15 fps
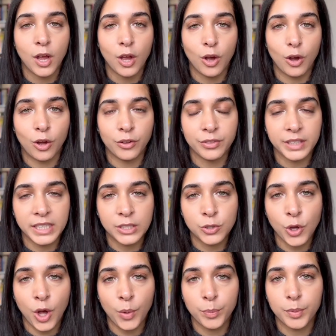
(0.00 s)
on the
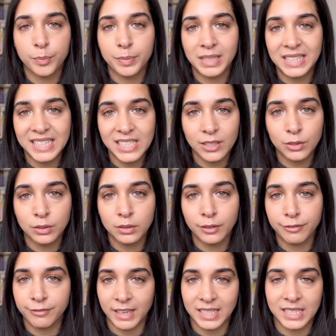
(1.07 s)
top political
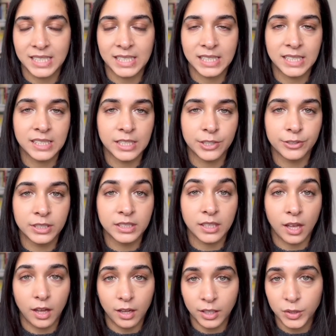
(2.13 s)
fantasy series that
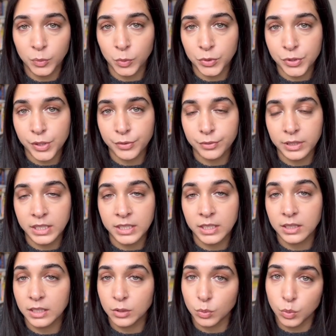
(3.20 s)
I want to read
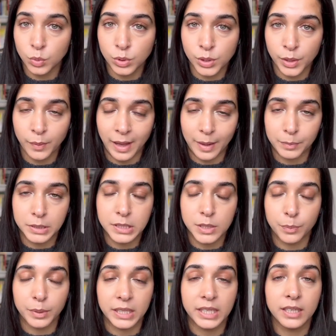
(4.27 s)
that also happen to
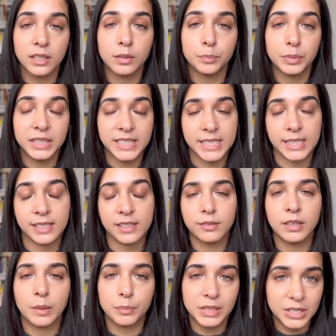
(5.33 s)
be completed.
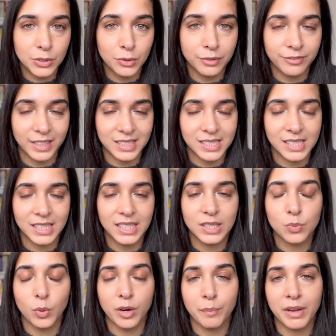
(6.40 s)
Now, political fantasy is
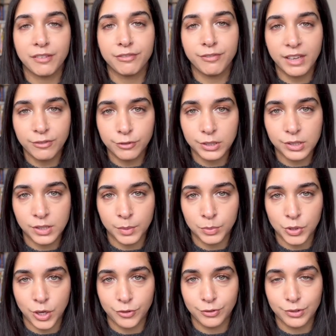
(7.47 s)
one of my favourite
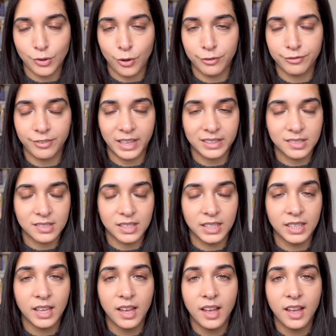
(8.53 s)
subgenres of fantasy.